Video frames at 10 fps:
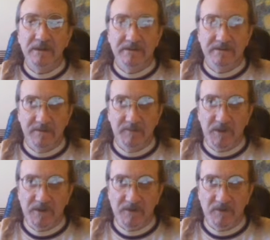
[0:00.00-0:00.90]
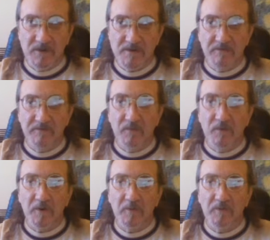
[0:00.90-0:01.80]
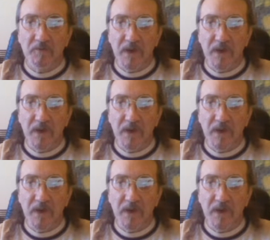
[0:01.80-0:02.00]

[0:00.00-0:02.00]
simply charge affordable